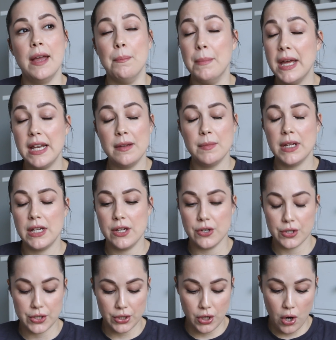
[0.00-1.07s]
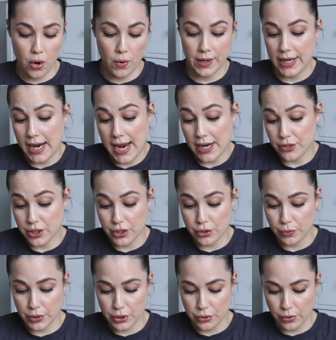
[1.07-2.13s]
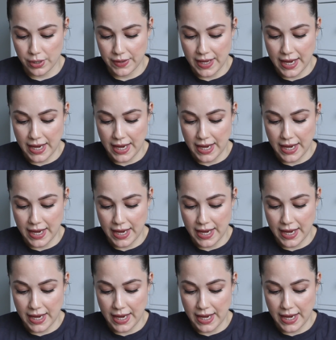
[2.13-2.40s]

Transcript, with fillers: many, many years ago, and I actually do enjoy